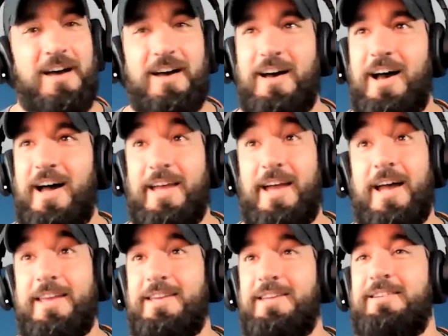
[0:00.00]
I,
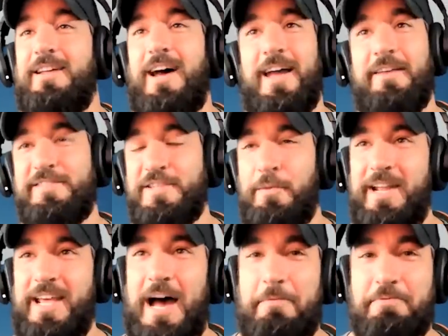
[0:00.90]
I, can, I have so
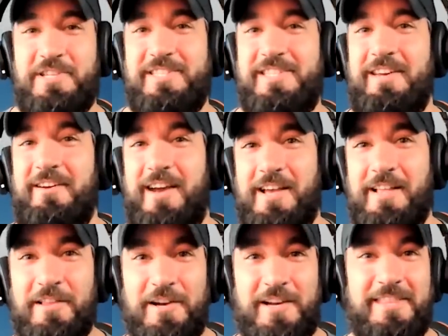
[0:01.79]
many options here. I can
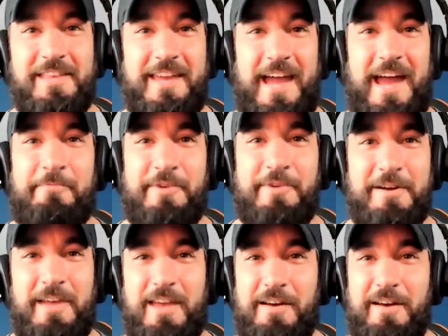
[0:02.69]
look at the camera and
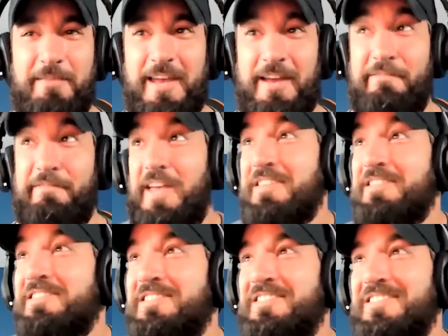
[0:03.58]
make a make a
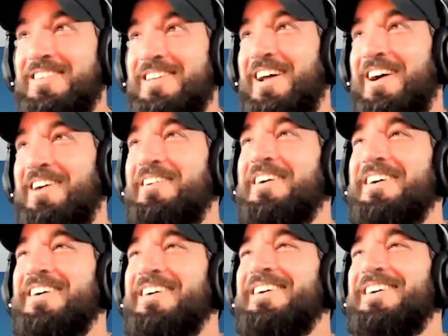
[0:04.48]
face, you know,
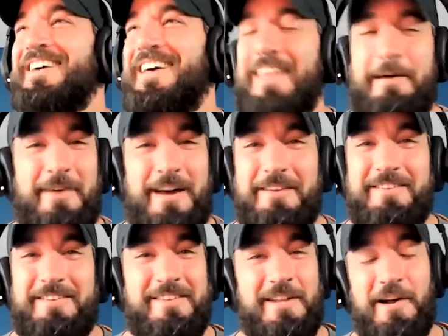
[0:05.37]
and that might,
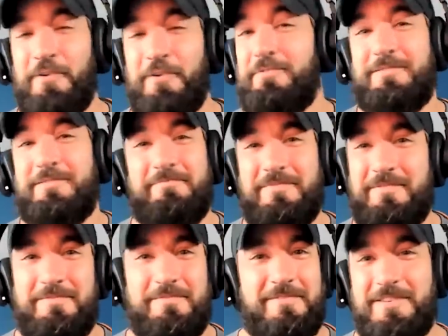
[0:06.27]
you know,
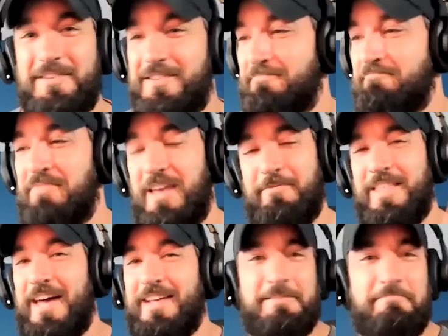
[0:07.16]
maybe
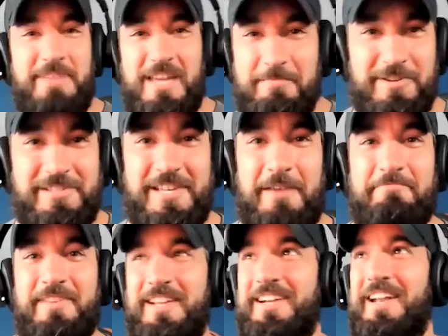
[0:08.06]
that's a meme or
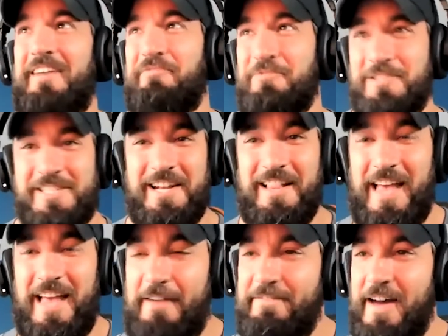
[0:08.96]
something, and everyone's gonna oh,
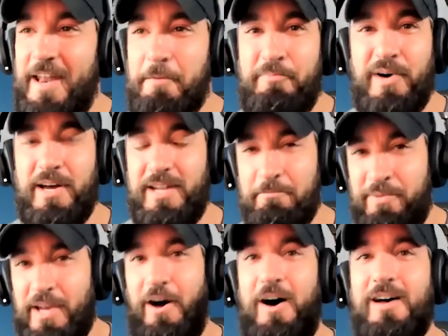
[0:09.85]
laugh at 100%. it. But
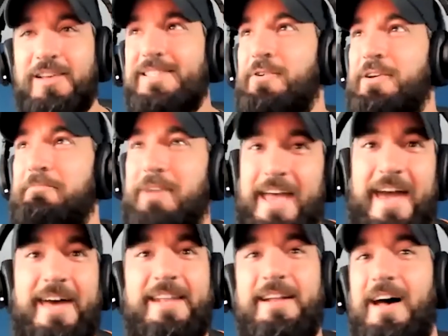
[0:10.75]
but also in my
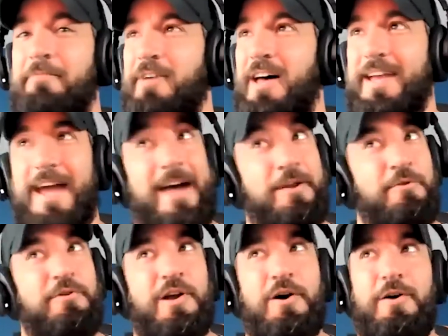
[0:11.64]
head, I'm like, I
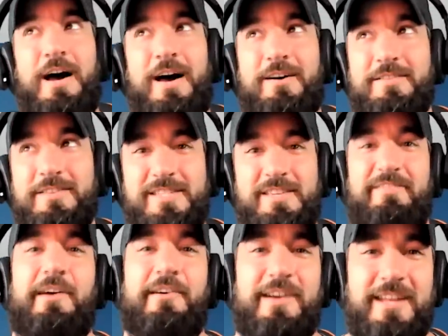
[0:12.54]
don't know how the
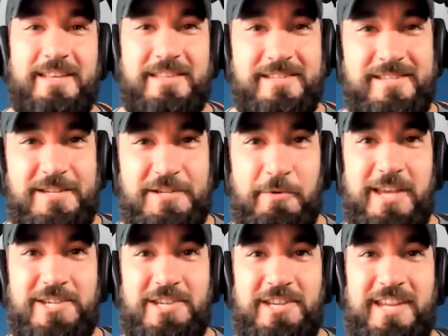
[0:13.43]
severity of the
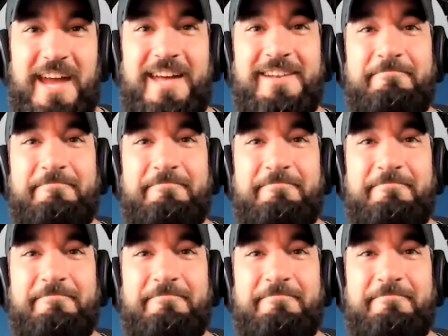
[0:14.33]
situation yet.